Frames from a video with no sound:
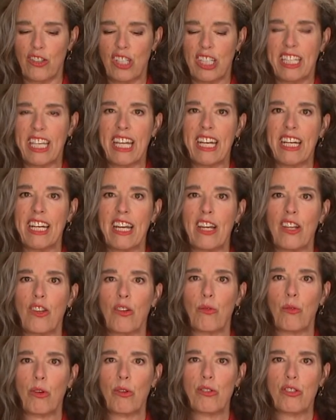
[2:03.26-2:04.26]
to get it out of the
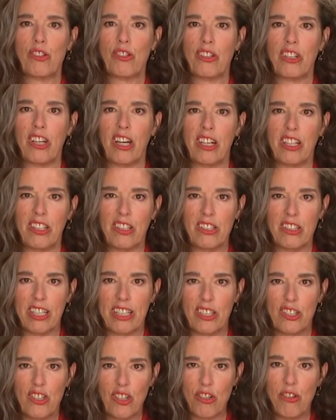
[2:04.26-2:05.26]
roaster you got to use
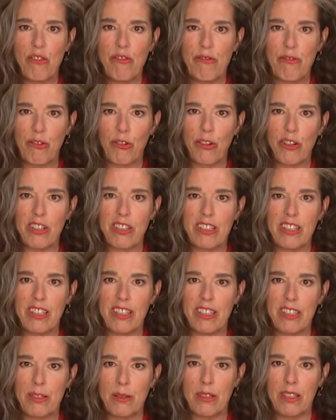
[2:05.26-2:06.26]
like 2 forks in
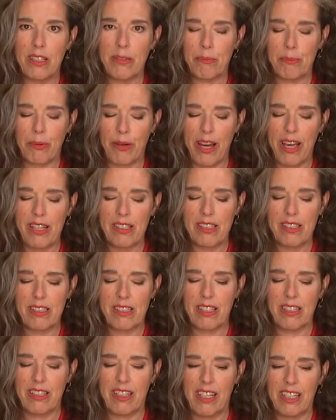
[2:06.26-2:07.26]
its breasts
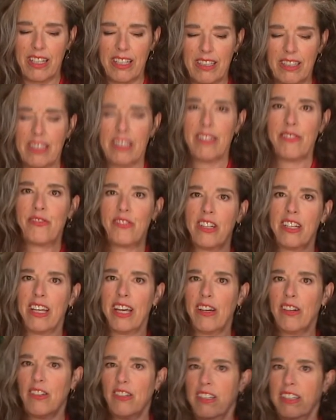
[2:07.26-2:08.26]
and like lift it
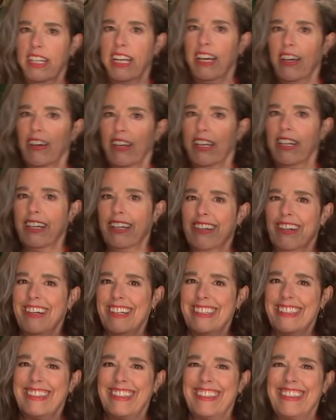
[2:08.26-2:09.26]
out and carry it
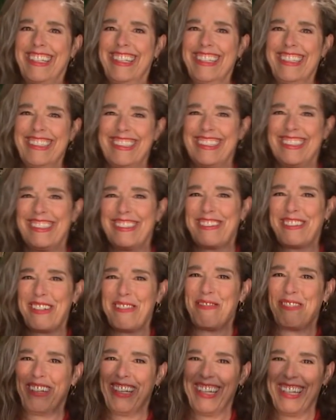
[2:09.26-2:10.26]
across the kitchen
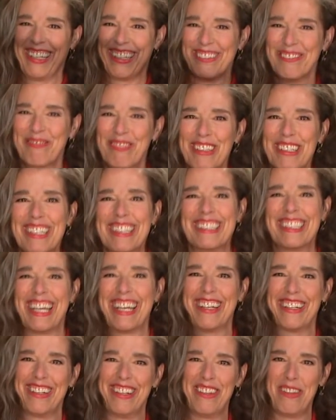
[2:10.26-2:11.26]
dripping and put it
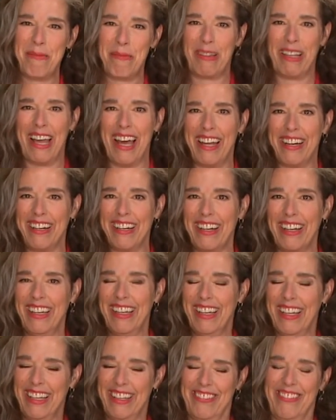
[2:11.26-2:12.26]
down on the platter?
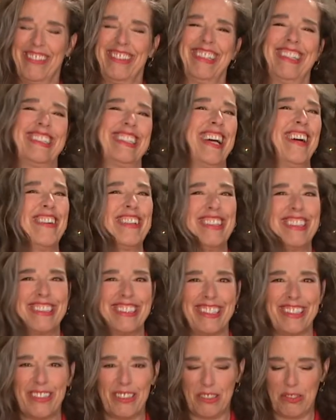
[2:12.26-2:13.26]
Well, that's how it
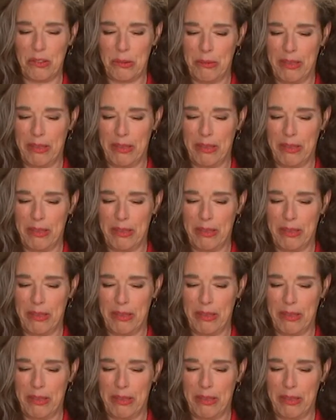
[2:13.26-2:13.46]
usually goes for